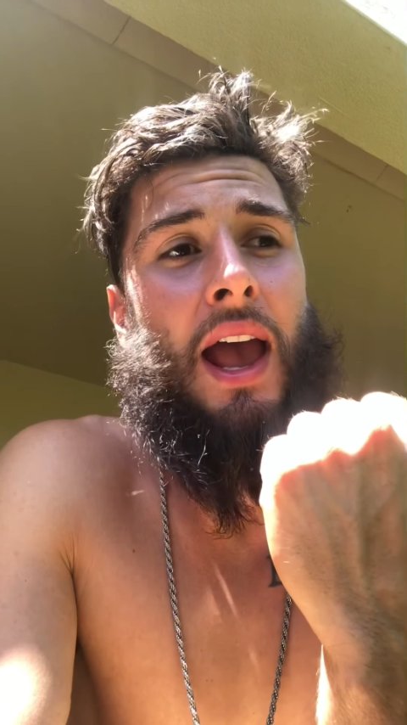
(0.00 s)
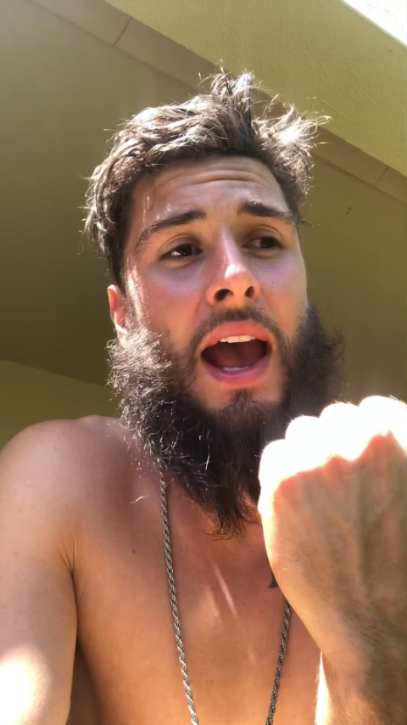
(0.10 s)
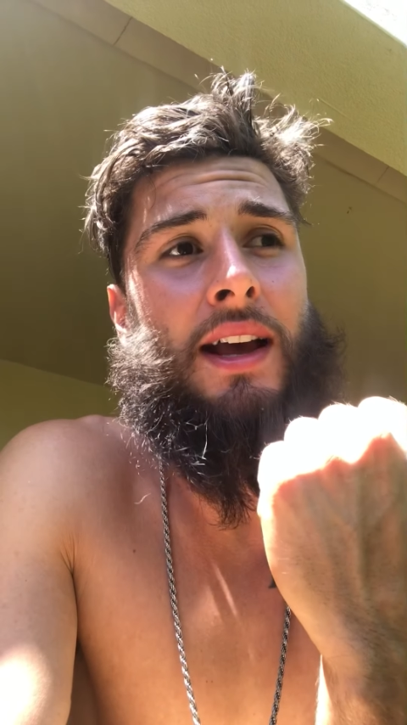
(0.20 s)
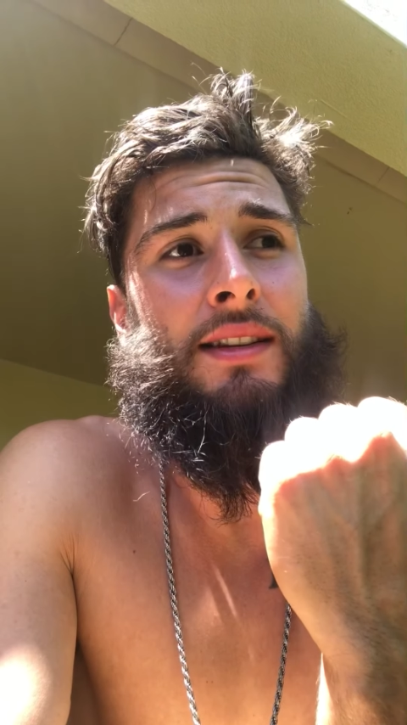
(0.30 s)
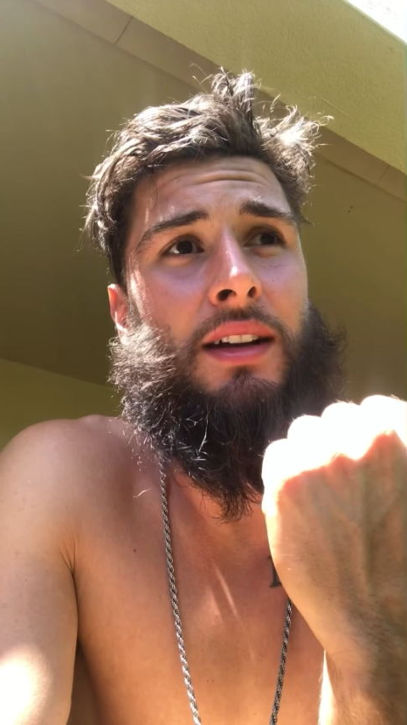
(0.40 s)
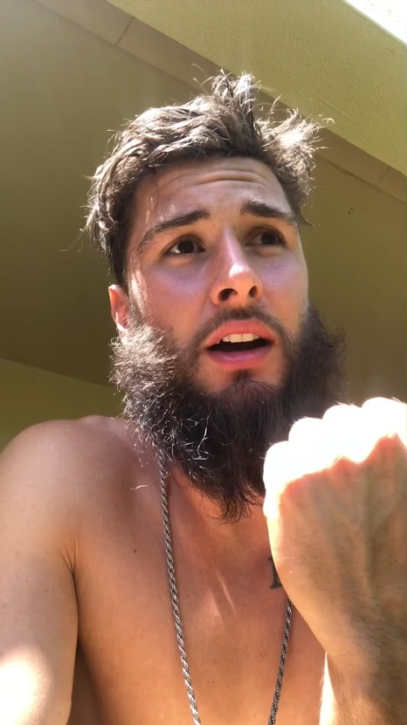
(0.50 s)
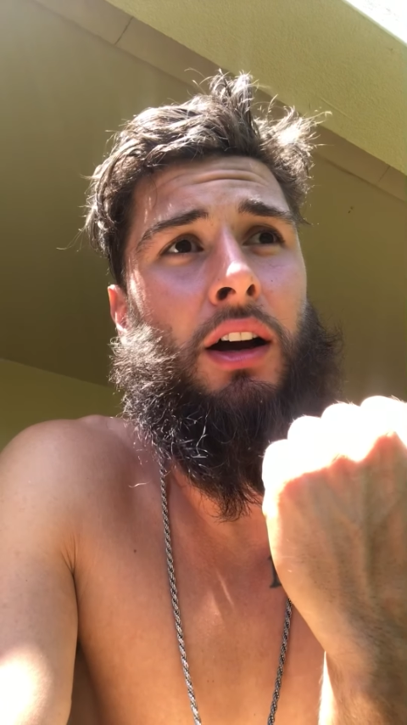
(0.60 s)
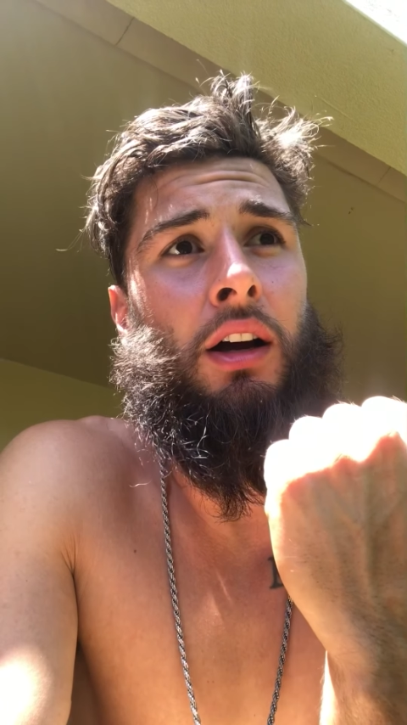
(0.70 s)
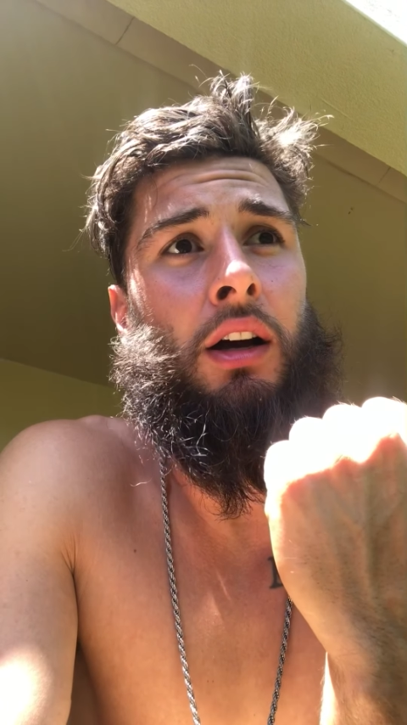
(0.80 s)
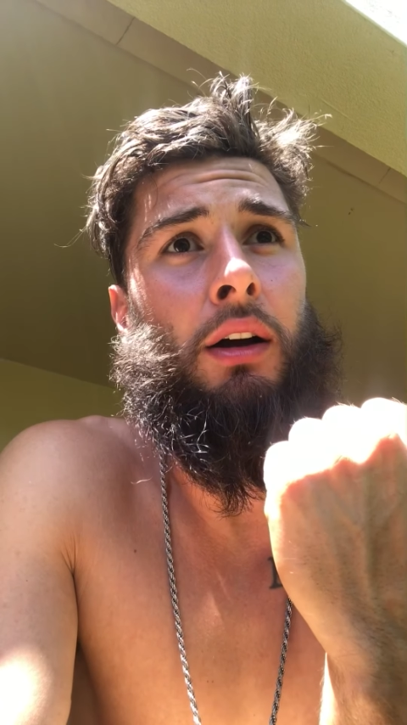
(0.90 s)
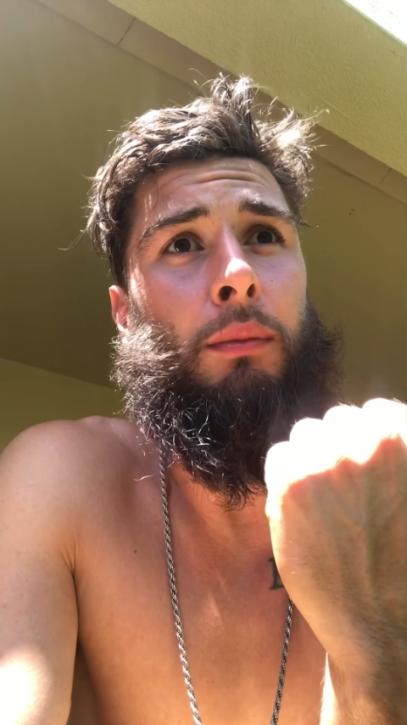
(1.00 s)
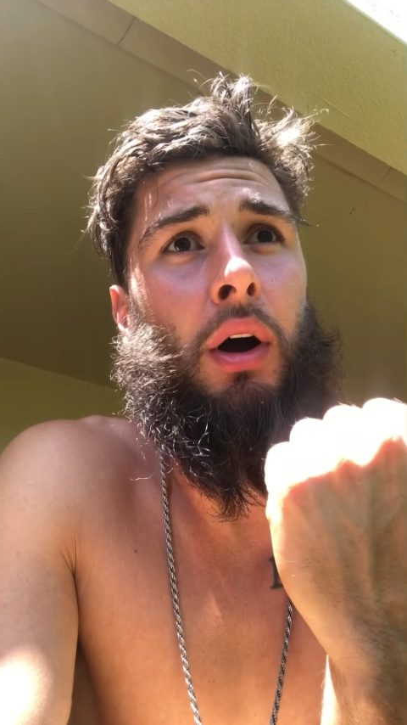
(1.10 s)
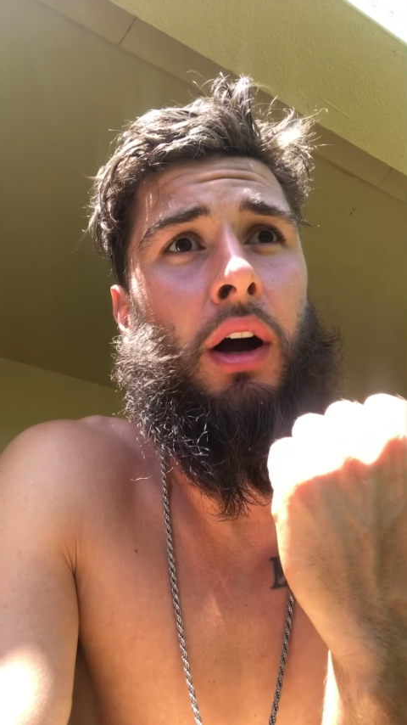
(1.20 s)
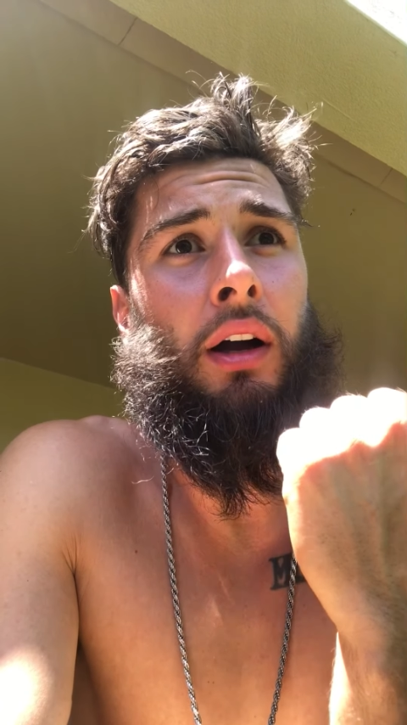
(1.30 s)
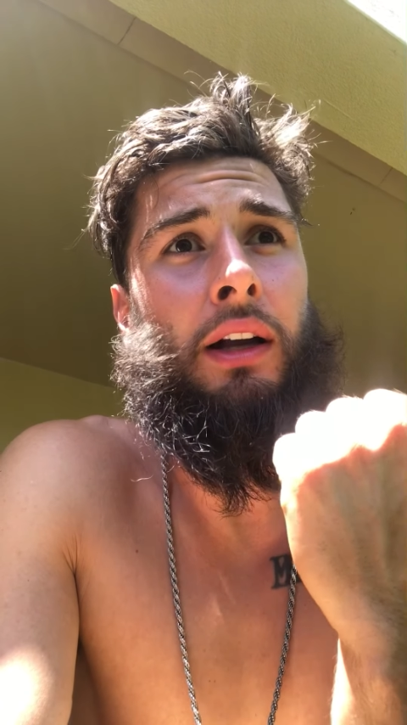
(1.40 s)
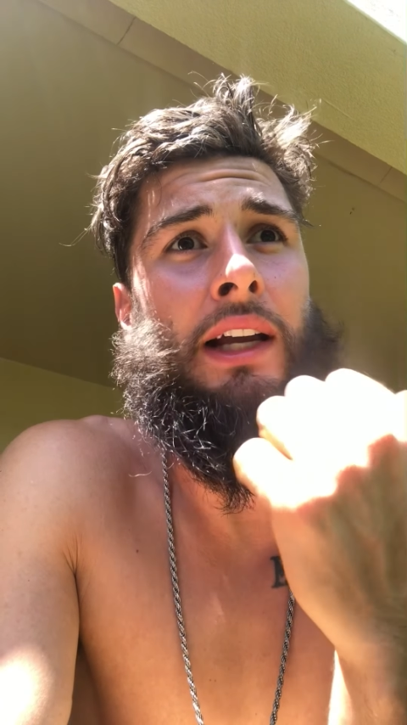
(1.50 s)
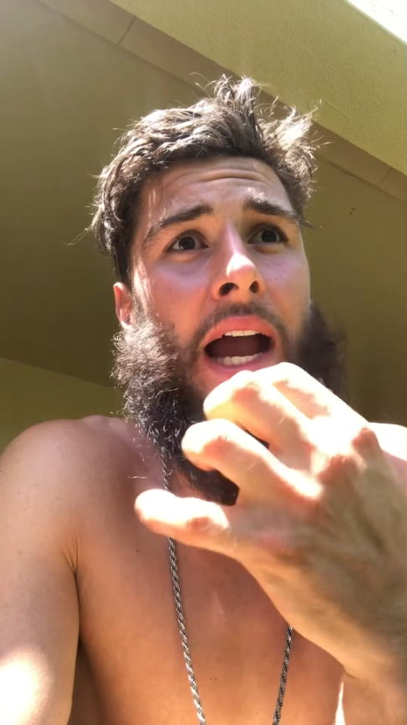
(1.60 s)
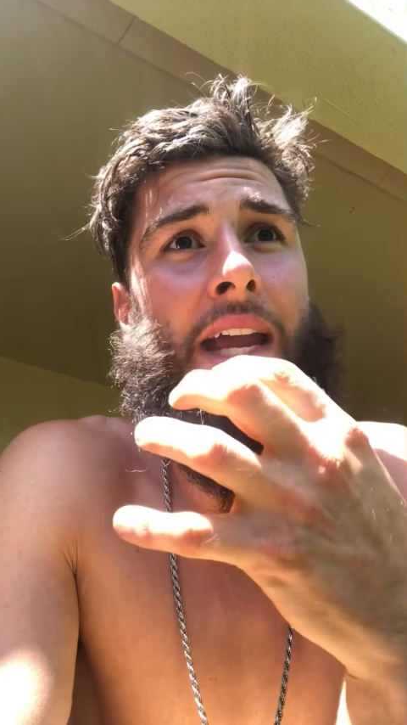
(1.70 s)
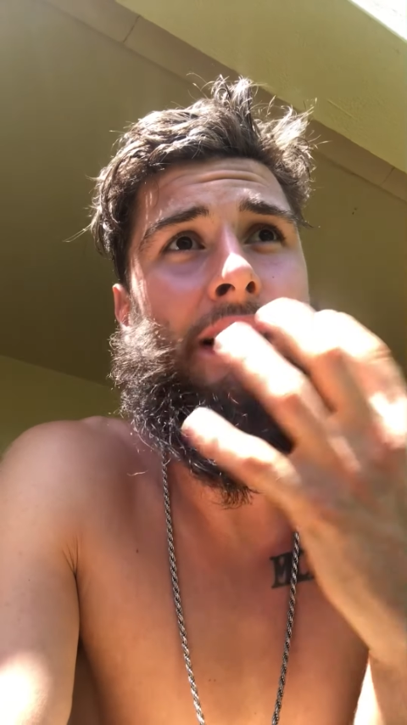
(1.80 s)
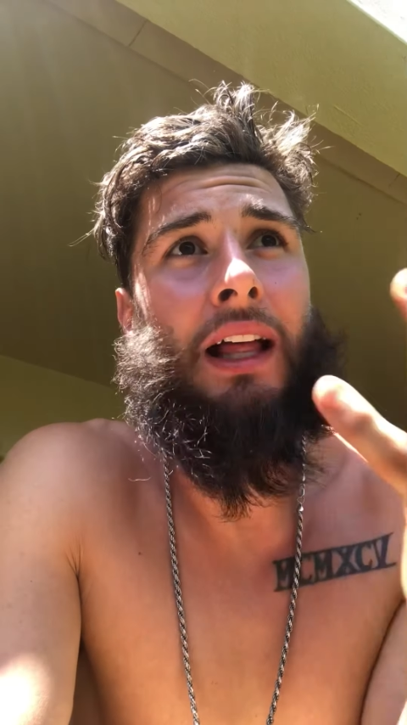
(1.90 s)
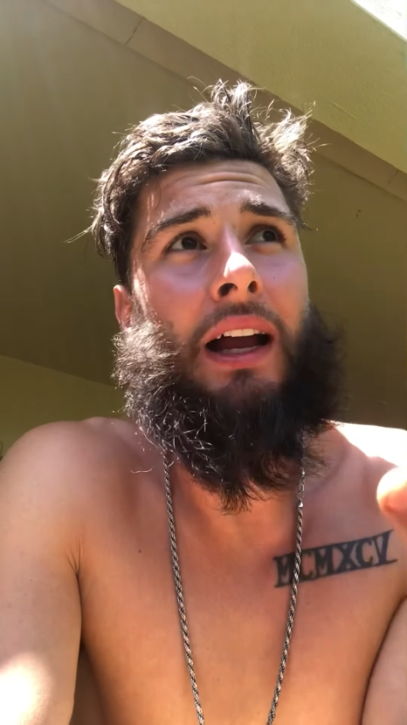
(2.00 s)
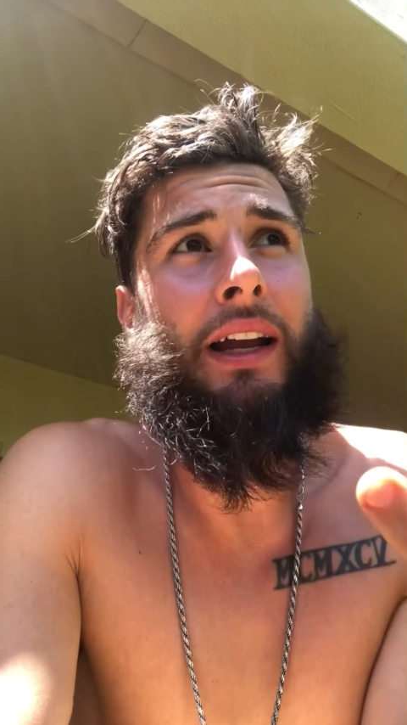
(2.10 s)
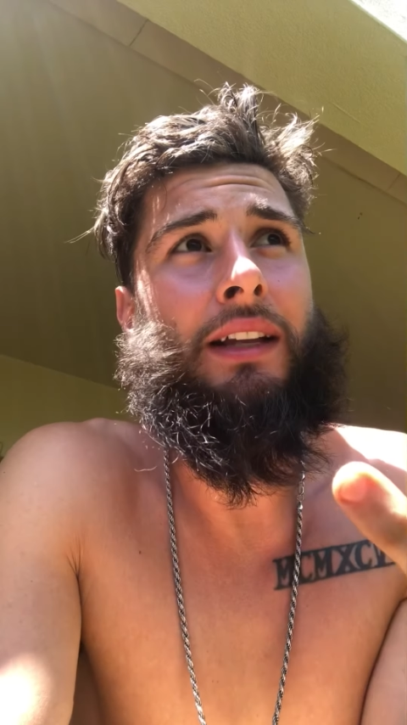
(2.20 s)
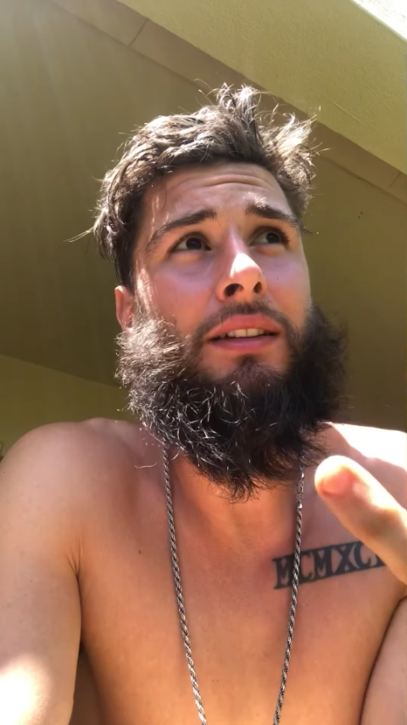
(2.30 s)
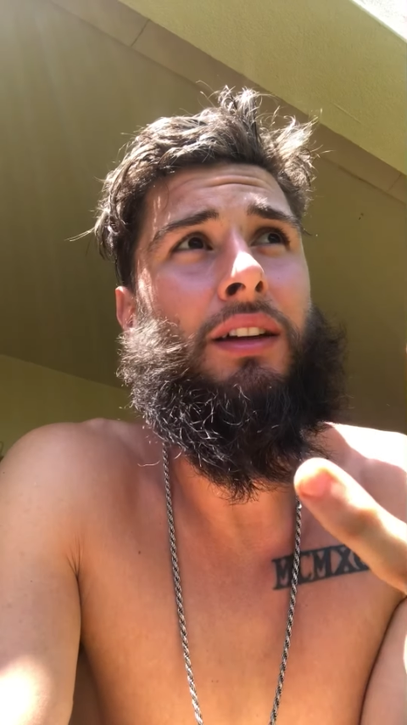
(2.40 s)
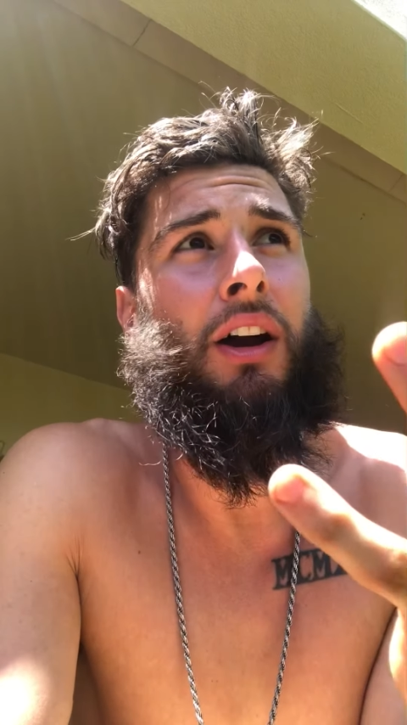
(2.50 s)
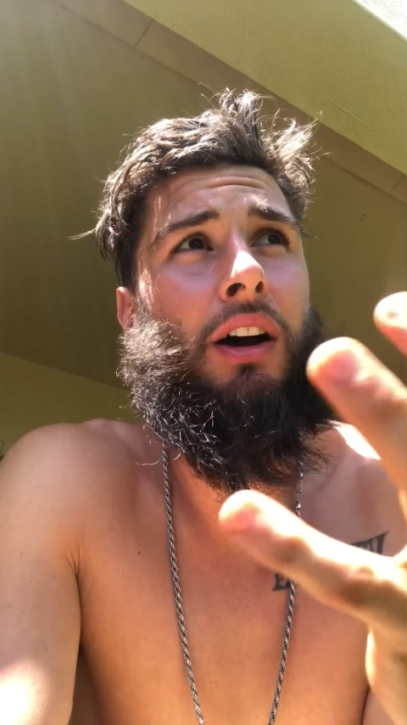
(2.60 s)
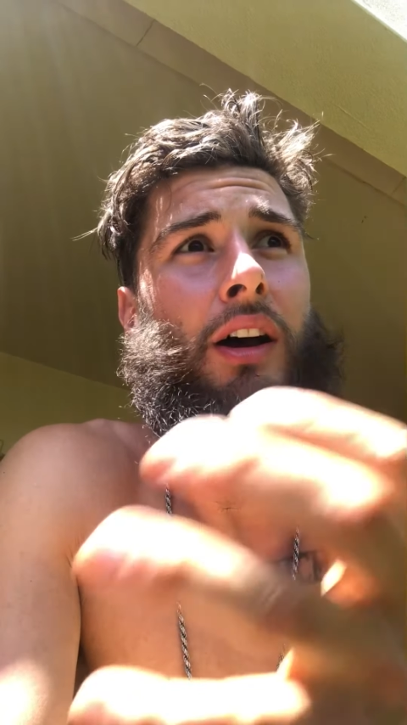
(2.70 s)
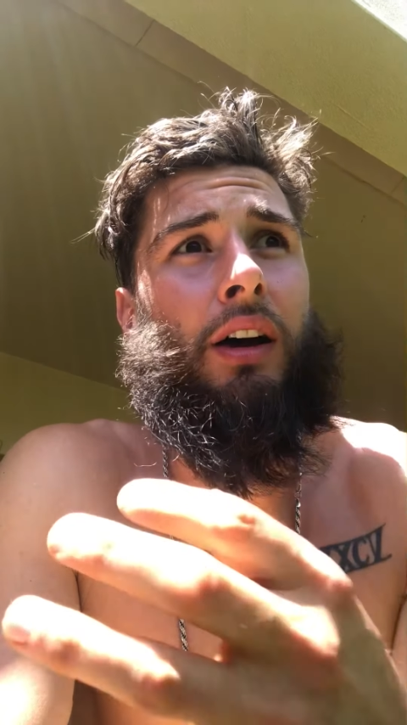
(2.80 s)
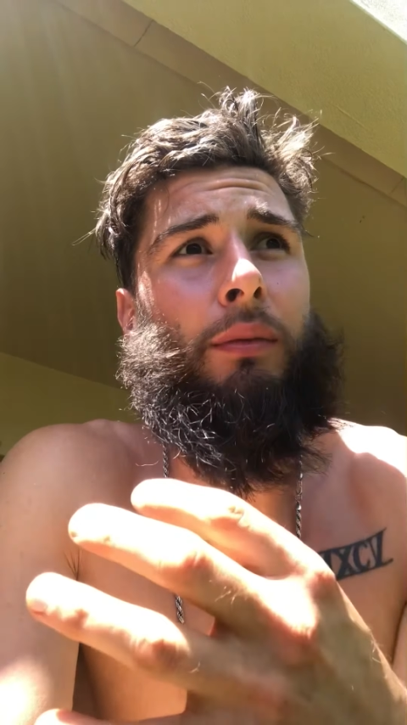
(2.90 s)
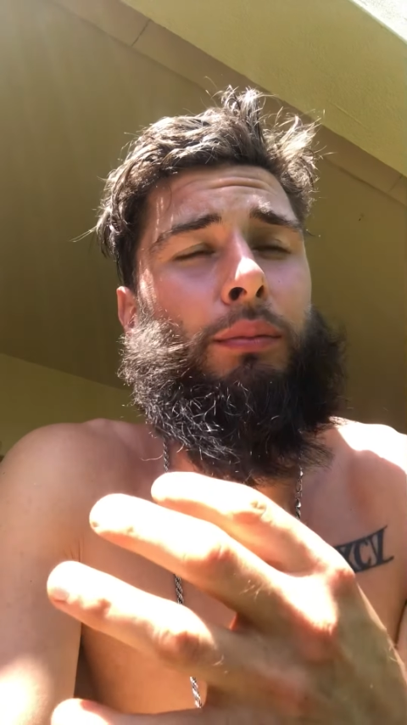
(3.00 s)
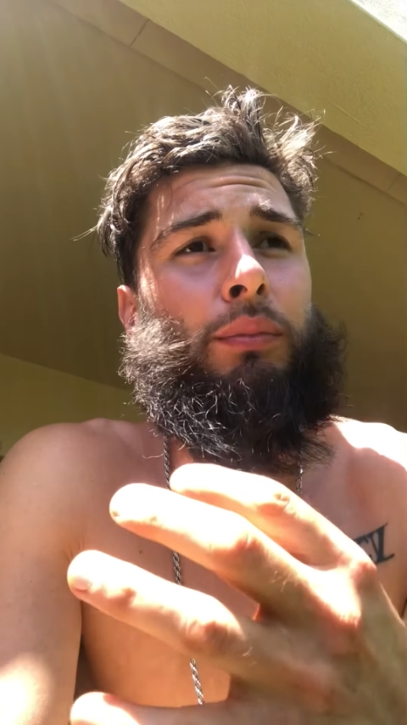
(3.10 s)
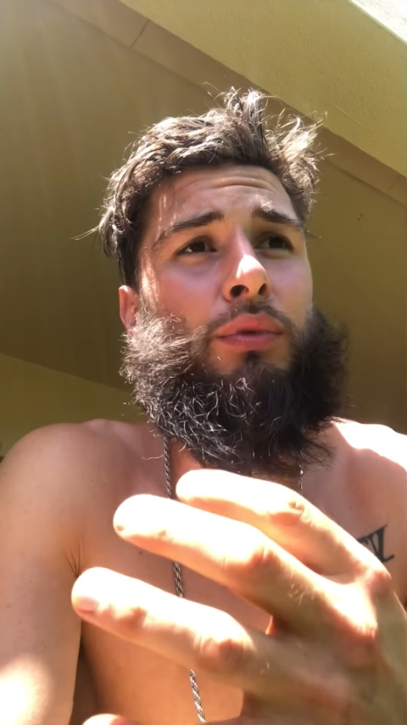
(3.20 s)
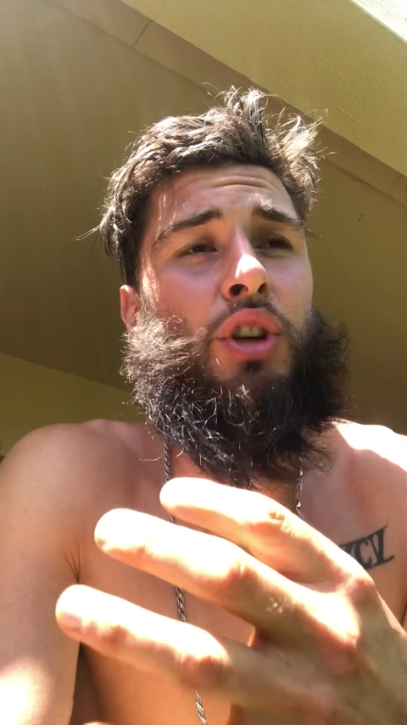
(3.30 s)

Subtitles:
as a guideline to